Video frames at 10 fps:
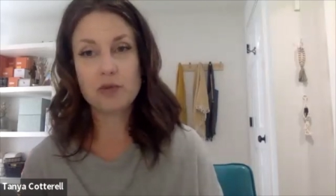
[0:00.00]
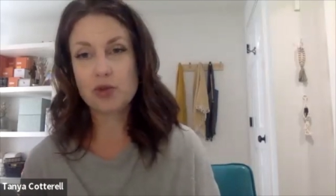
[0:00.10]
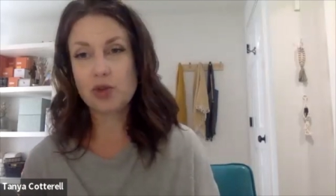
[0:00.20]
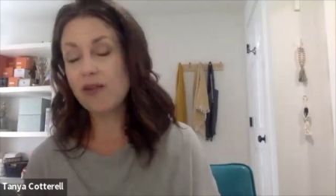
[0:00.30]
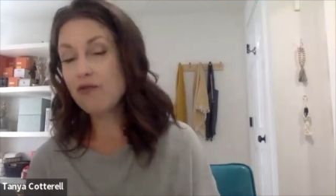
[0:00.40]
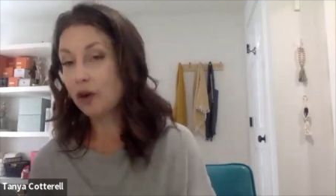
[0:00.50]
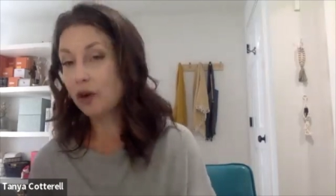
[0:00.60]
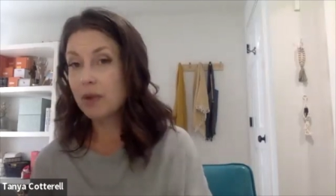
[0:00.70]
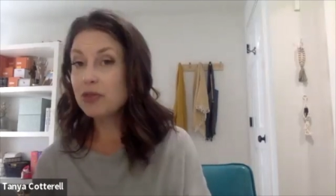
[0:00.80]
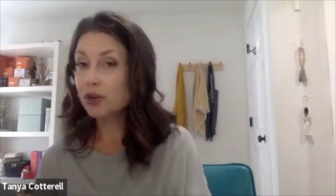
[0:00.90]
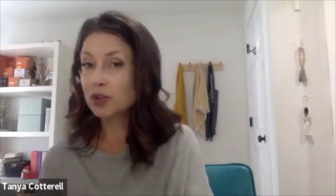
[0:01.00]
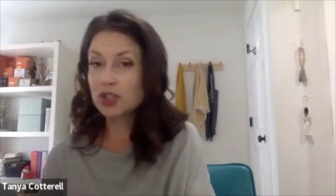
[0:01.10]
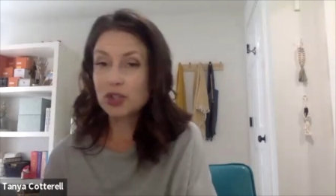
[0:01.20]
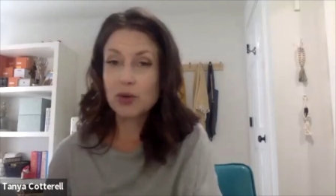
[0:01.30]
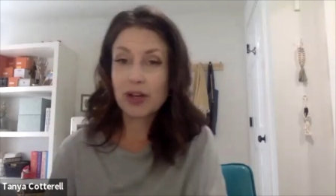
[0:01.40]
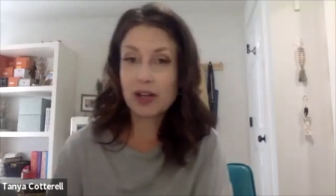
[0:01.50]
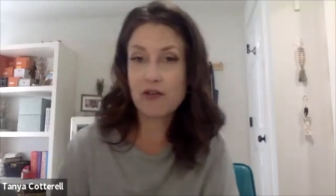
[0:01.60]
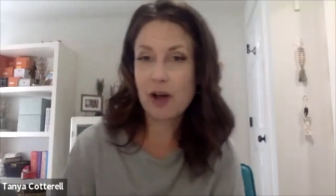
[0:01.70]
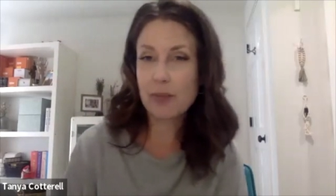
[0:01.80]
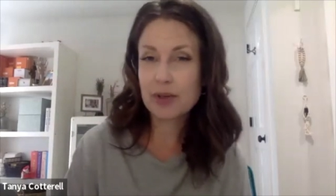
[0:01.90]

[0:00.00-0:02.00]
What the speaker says: try it for a month or two and give up.